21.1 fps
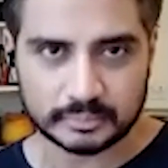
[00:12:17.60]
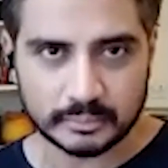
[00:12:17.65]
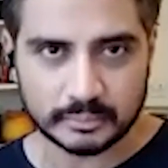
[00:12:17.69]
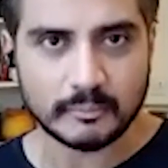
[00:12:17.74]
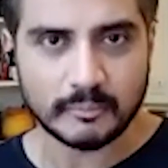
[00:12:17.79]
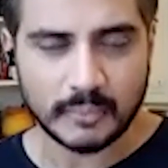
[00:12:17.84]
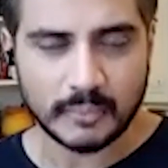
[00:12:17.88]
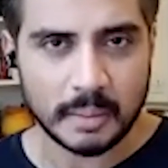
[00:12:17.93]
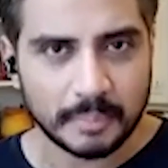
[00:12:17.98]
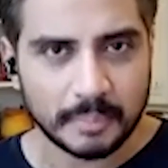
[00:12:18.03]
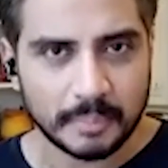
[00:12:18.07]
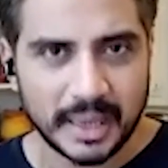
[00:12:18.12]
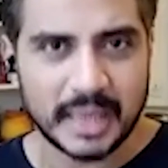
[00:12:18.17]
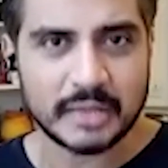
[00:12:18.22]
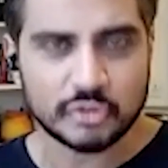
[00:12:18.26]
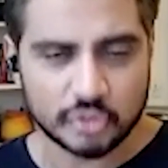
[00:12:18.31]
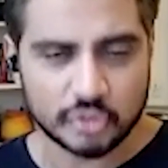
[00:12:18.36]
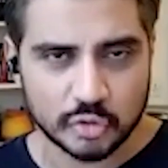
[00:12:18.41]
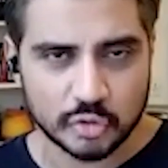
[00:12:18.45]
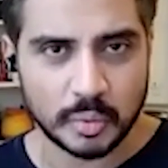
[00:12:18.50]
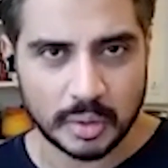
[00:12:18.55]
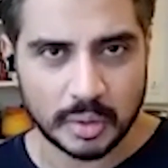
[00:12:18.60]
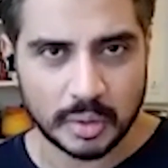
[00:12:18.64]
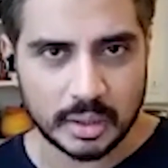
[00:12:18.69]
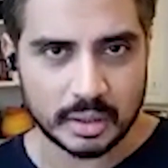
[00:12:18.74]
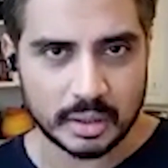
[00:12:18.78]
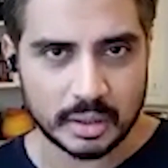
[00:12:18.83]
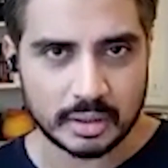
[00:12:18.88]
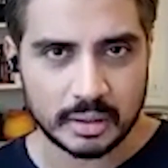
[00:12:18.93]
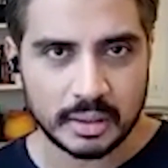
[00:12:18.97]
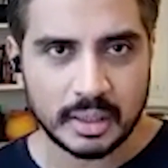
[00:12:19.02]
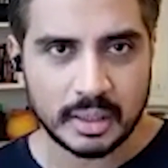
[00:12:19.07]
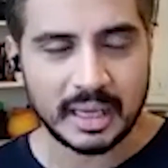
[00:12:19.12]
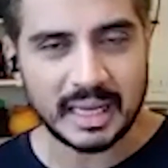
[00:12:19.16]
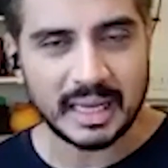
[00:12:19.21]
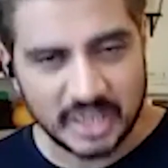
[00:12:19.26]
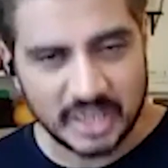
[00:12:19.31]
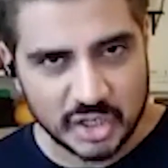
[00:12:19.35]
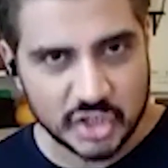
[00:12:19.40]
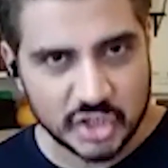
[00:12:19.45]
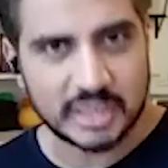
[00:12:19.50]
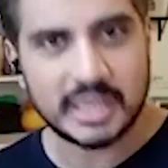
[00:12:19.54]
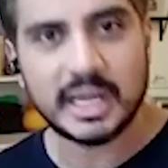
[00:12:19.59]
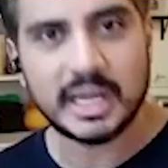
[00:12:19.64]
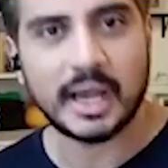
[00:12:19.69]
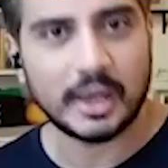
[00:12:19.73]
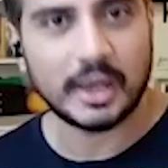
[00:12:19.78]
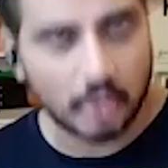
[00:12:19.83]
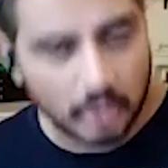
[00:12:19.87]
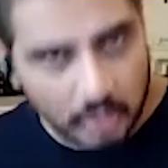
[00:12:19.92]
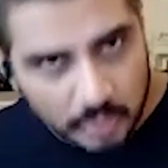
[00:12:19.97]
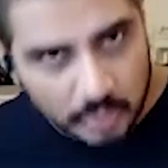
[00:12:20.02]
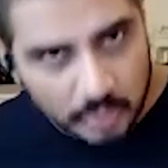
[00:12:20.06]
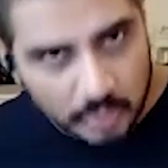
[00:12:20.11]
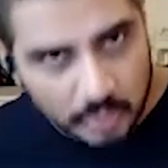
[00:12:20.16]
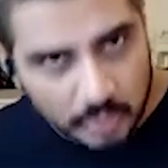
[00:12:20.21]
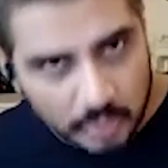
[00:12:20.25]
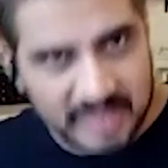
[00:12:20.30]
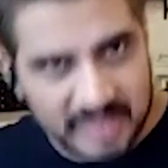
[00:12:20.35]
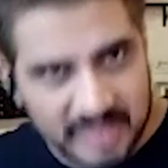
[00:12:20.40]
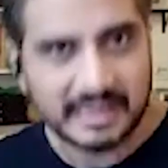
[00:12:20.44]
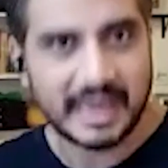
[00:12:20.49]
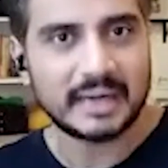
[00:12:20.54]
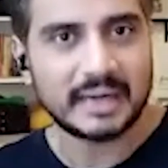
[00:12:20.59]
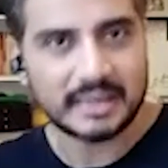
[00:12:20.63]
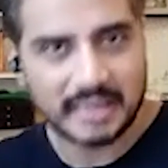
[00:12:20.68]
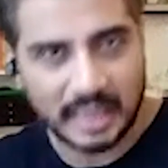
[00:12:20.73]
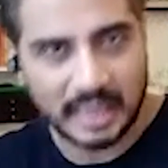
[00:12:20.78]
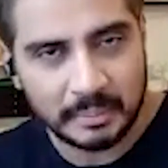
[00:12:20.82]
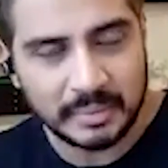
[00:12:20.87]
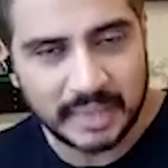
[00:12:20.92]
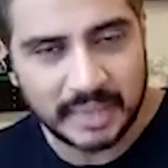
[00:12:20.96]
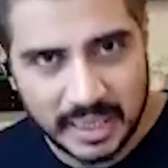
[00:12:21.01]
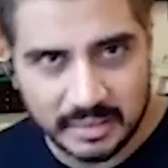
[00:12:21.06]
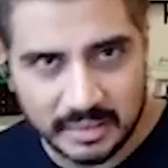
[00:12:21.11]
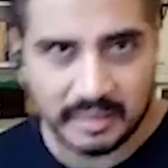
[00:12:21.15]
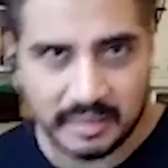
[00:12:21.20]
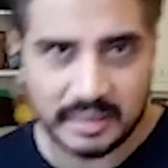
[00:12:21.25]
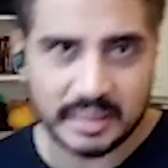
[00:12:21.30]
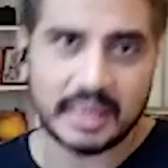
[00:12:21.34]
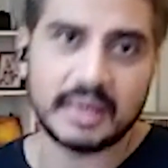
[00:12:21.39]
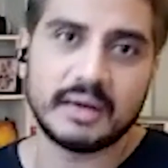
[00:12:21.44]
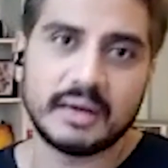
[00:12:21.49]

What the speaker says: brains to work, initially I always let them take the lead,